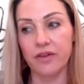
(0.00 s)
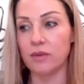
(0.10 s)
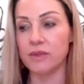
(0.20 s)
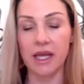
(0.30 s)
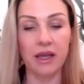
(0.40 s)

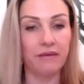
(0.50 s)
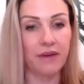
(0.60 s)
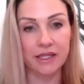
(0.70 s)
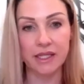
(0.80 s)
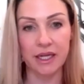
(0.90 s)
firms like
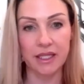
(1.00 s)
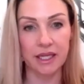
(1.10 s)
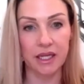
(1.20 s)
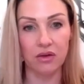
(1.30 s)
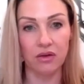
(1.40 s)
Envestnet
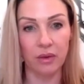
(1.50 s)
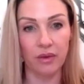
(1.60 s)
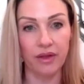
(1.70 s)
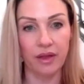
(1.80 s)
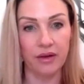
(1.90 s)
to integrate
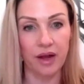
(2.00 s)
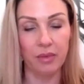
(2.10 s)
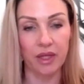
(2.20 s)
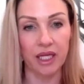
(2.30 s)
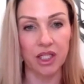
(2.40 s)
with other
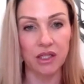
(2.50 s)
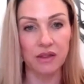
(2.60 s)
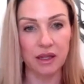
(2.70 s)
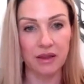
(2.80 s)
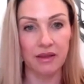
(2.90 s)

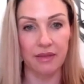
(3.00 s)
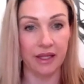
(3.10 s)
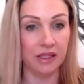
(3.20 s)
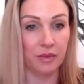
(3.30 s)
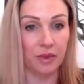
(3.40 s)
applications. I think
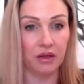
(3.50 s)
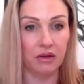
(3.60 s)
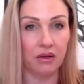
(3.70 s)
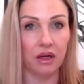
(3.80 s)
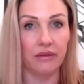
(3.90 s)
that's
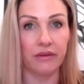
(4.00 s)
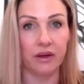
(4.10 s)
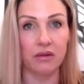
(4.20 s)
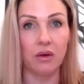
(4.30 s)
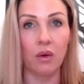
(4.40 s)
been kind of
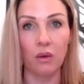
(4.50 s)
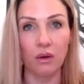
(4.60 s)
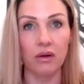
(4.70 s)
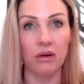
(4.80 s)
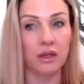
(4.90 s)
a
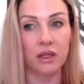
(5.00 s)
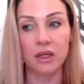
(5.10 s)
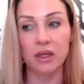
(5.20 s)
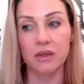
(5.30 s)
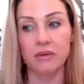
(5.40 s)
core
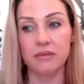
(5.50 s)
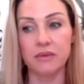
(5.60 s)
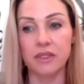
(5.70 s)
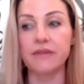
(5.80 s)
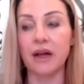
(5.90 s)

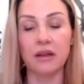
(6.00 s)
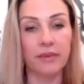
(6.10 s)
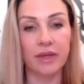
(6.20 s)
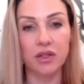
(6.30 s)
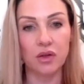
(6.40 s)

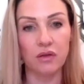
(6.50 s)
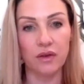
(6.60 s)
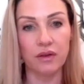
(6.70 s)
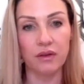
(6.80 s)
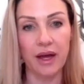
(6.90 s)
development
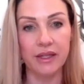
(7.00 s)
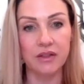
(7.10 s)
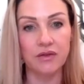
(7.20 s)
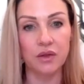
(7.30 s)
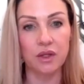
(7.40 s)
over the
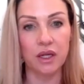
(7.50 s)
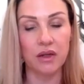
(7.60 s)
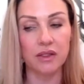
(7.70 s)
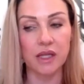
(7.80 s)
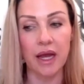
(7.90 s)
last few
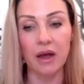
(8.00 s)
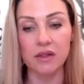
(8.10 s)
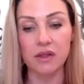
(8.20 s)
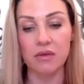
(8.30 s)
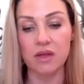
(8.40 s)
years. I
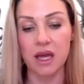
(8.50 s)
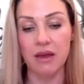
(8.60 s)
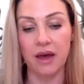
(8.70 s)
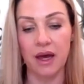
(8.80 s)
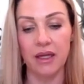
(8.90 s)
also
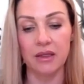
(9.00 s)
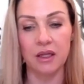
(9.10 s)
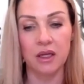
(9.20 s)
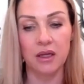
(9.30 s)
think that